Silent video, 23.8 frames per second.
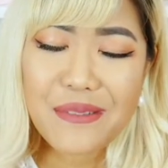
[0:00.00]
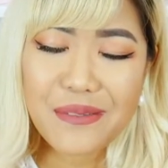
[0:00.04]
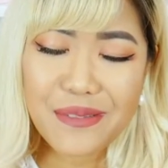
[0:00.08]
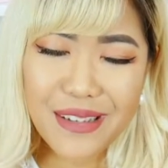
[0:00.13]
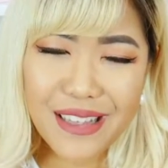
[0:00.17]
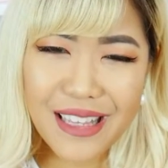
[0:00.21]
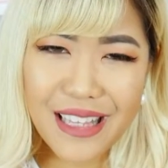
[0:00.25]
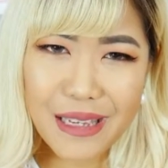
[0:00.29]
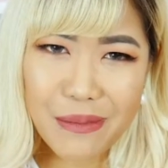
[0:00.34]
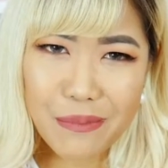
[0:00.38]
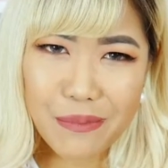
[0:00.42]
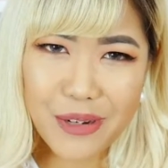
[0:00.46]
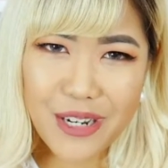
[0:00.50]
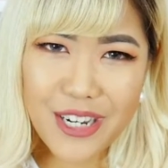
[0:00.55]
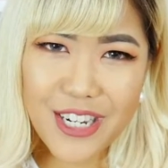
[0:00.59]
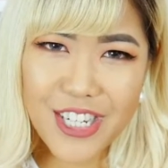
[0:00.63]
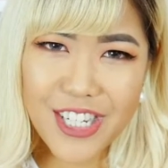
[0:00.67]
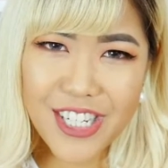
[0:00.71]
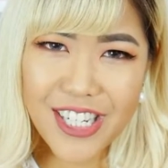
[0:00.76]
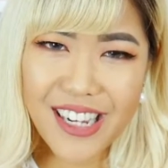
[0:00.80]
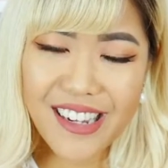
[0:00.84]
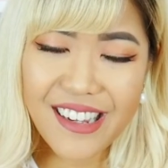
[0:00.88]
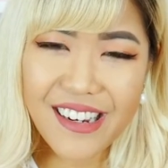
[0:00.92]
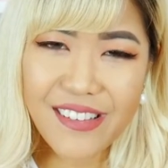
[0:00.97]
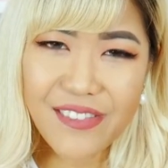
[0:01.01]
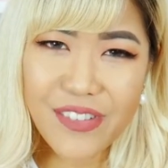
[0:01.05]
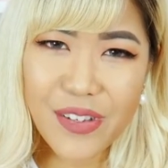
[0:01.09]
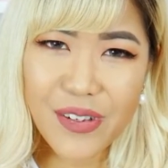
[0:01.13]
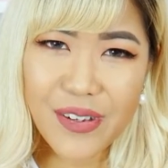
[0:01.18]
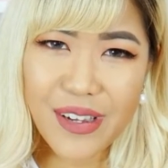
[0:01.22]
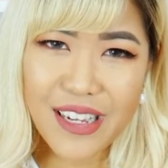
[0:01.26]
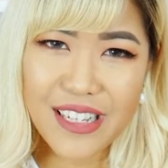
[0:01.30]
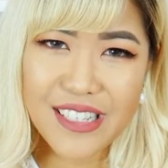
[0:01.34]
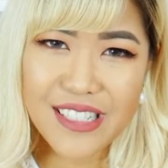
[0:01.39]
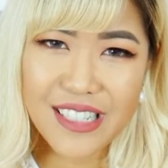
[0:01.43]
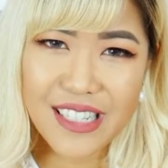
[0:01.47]
appreciate if you
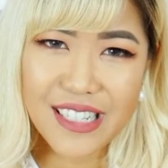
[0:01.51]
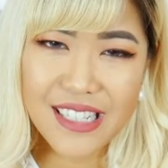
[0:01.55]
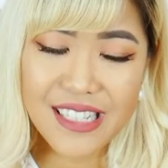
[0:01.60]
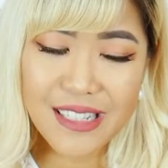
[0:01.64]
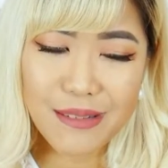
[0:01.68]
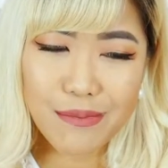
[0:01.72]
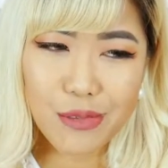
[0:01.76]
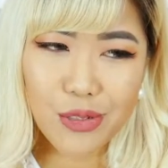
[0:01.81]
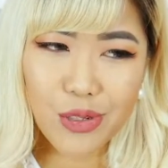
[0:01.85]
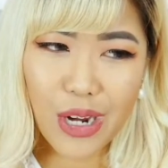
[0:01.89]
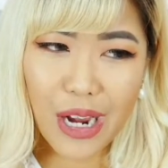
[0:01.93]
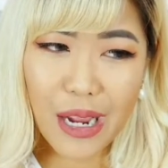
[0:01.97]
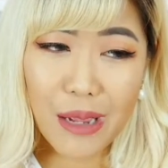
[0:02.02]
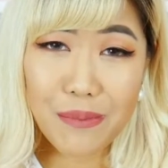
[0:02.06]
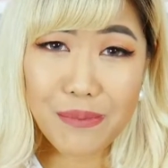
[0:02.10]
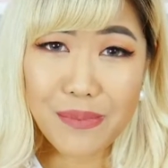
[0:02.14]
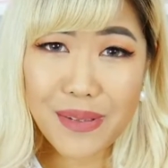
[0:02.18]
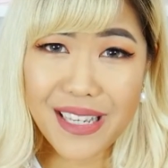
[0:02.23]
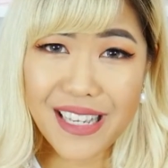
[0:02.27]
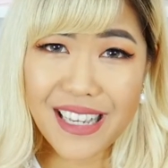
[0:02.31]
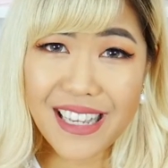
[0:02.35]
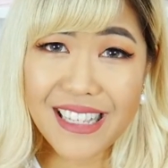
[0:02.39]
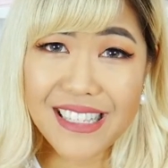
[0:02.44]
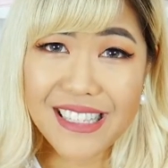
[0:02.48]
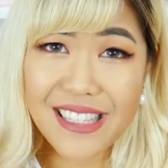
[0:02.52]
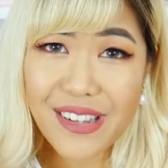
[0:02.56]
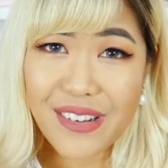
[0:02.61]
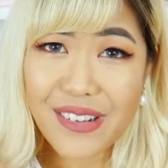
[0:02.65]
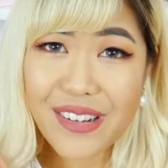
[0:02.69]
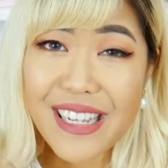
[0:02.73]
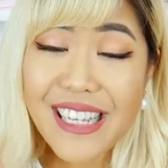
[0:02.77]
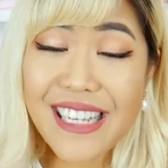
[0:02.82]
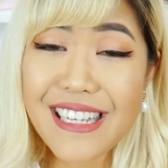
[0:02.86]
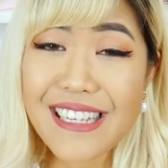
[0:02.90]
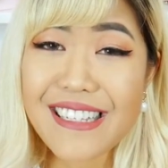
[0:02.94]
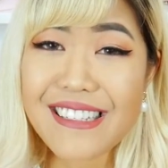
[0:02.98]
guys could subscribe because
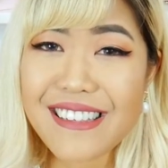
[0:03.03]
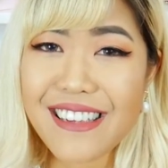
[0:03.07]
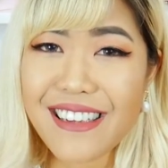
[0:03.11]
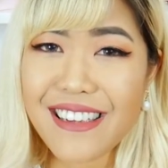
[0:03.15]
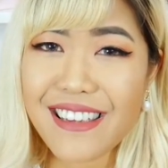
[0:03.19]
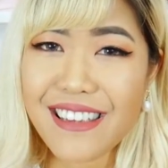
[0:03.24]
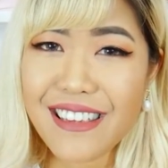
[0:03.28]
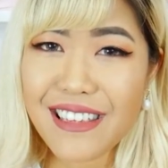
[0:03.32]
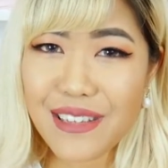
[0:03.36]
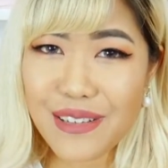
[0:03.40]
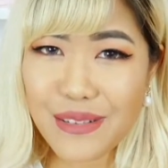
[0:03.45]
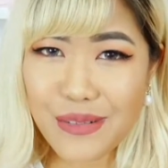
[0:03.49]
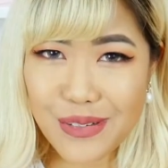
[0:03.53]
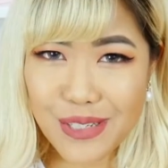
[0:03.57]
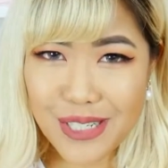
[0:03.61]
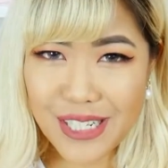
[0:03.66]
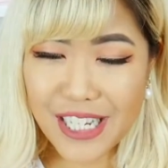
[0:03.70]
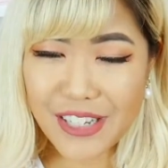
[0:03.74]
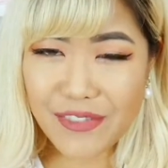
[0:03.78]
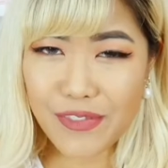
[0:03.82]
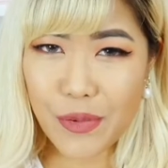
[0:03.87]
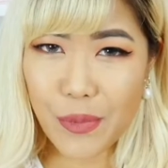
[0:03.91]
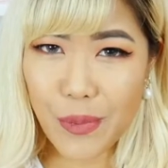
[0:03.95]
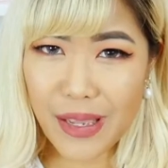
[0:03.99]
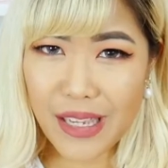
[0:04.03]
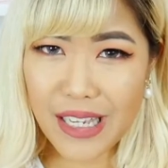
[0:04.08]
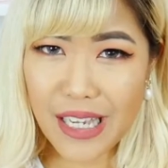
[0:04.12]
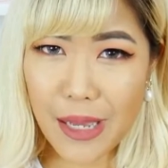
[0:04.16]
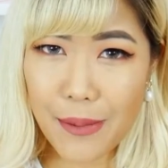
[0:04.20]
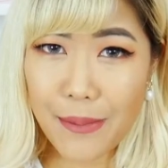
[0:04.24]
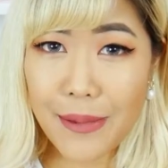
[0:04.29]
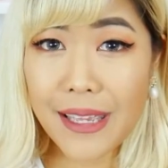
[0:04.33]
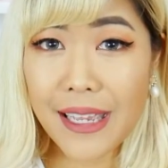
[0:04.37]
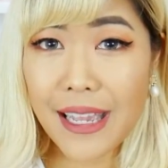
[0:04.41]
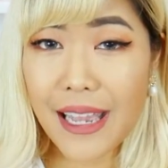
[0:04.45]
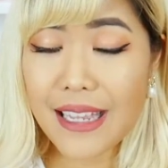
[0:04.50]
there is a huge giveaway
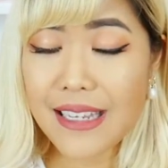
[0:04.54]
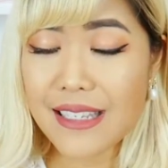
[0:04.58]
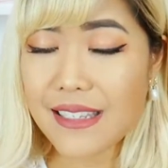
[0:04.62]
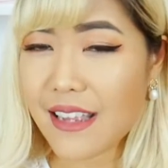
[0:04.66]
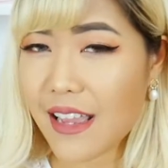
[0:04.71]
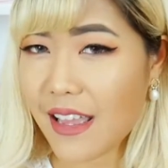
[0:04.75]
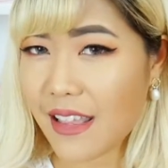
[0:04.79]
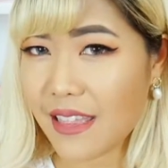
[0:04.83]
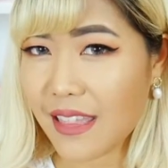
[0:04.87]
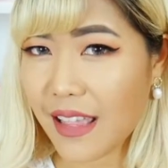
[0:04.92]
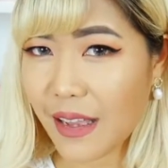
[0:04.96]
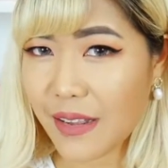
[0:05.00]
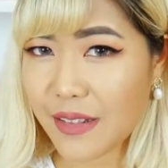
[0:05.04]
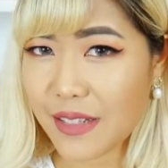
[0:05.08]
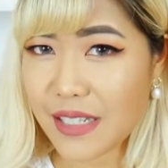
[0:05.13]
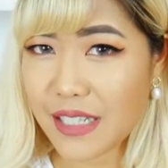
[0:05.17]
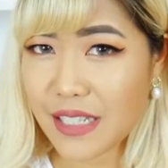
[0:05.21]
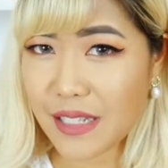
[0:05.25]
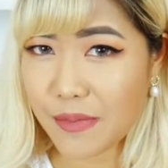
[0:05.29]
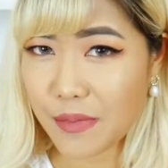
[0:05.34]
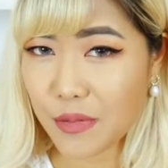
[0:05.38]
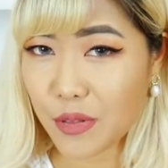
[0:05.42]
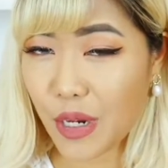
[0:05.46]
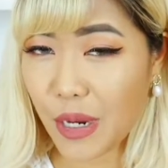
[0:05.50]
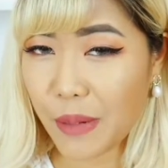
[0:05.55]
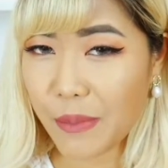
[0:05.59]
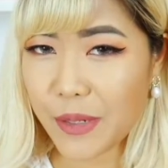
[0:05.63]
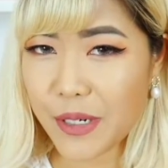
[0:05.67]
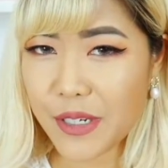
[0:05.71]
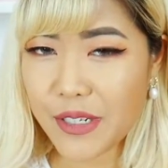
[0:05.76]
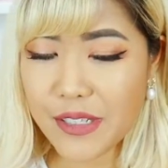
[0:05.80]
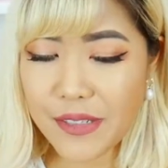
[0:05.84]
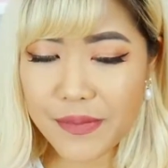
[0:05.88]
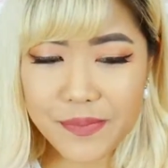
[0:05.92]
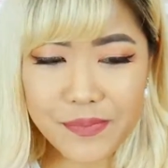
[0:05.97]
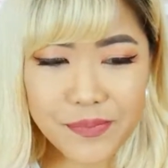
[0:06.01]
coming at 10,000
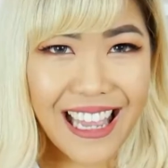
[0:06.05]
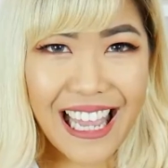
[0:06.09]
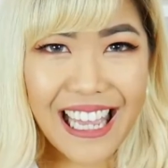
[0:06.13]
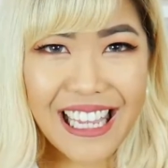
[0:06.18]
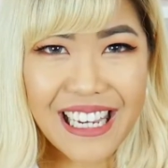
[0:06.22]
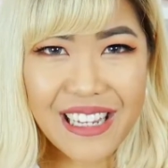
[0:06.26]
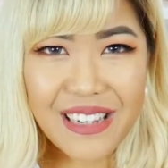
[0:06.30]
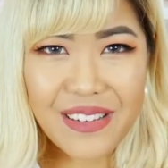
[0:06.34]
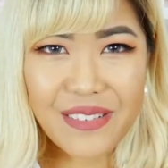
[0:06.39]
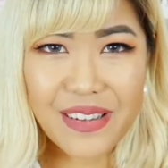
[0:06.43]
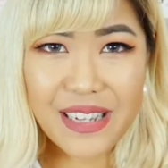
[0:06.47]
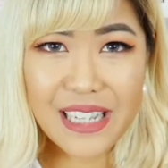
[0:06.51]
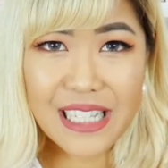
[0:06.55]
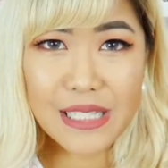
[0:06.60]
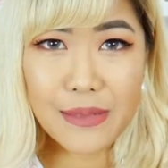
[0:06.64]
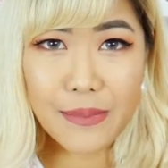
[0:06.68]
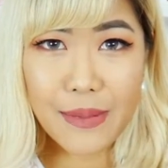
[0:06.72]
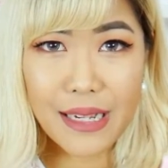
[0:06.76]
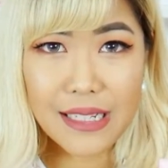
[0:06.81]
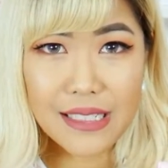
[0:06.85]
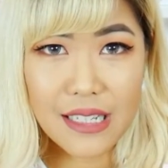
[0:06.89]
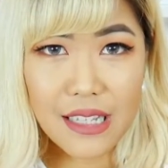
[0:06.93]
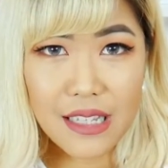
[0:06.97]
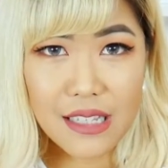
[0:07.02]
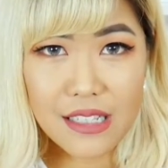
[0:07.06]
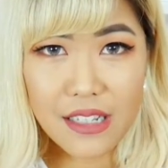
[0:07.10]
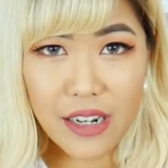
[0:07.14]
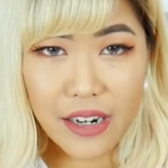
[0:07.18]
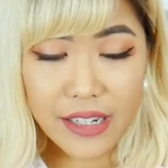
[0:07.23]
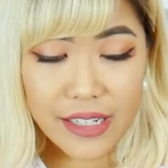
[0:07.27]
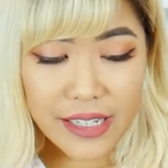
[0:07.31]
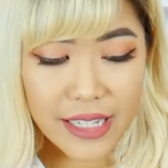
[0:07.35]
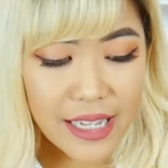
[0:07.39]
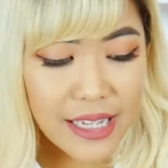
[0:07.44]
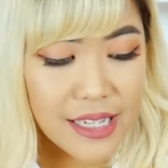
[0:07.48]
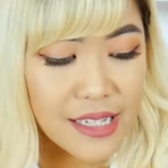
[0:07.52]
subscribers. Anyways, back to this
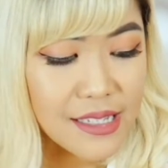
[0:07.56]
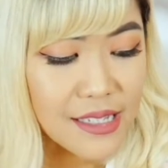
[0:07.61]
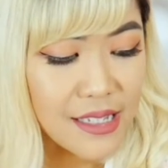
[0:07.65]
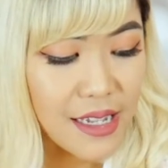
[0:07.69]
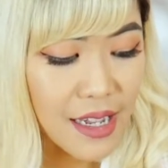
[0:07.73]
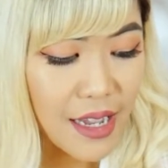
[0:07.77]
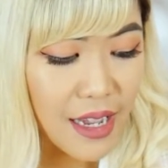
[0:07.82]
card case.